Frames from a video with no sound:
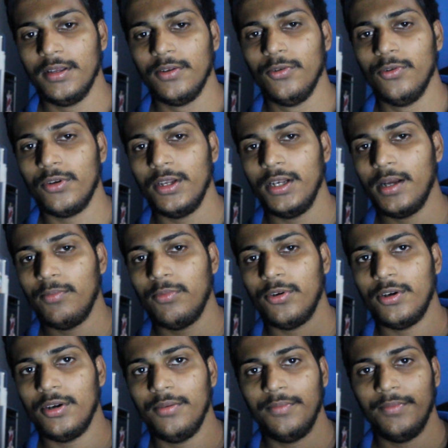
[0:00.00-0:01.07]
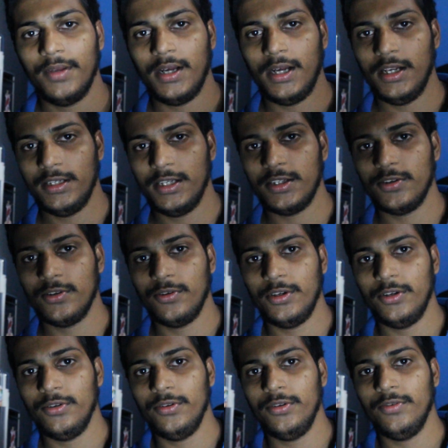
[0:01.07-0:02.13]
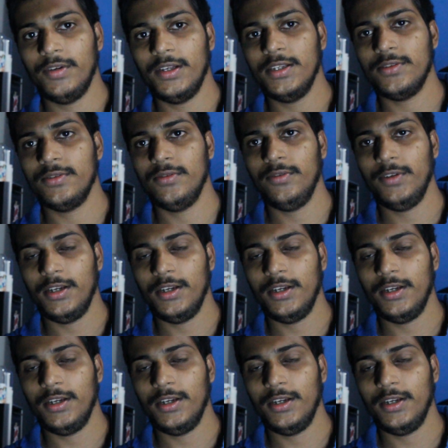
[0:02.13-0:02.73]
Gorilla Pod. I'll just show it to you very soon.